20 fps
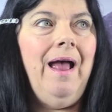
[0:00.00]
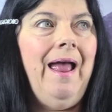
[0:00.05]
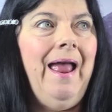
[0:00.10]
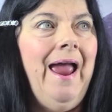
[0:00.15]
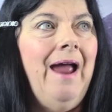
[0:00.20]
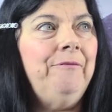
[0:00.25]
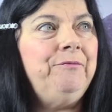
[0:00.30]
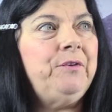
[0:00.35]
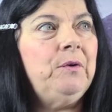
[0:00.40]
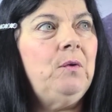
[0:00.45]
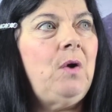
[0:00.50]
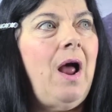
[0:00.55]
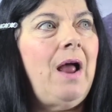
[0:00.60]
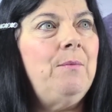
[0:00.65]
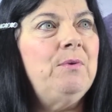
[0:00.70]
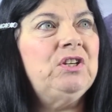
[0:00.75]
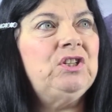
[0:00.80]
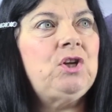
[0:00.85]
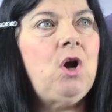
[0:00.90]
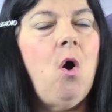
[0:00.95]
after I
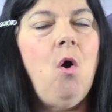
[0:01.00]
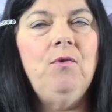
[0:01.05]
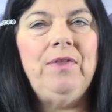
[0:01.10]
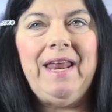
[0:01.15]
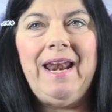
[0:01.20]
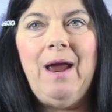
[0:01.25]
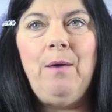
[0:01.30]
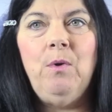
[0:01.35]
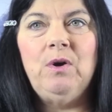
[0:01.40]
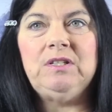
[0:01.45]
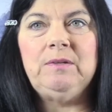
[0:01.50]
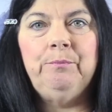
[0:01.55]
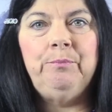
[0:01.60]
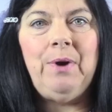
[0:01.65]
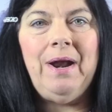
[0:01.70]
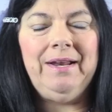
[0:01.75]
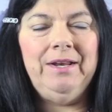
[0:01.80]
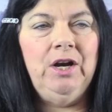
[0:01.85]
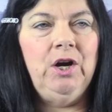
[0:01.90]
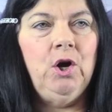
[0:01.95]
was told that I wasn't
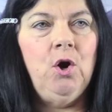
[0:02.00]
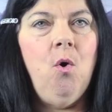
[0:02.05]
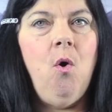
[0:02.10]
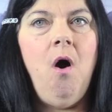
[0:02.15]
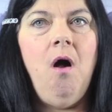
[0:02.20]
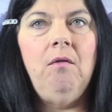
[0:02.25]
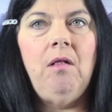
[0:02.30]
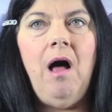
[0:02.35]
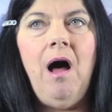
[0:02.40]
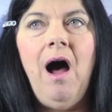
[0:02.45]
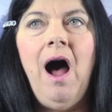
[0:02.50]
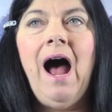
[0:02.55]
pregnant at all,